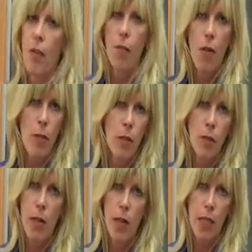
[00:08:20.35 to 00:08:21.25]
The
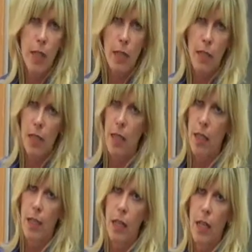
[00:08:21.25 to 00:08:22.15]
farmers markets
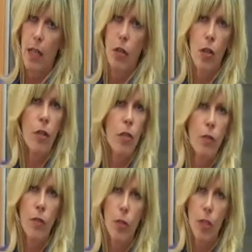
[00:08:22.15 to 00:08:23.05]
in
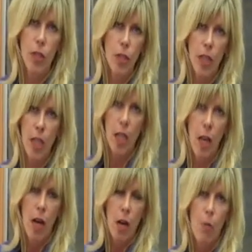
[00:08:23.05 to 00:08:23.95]
Lawrenceville, New Jersey,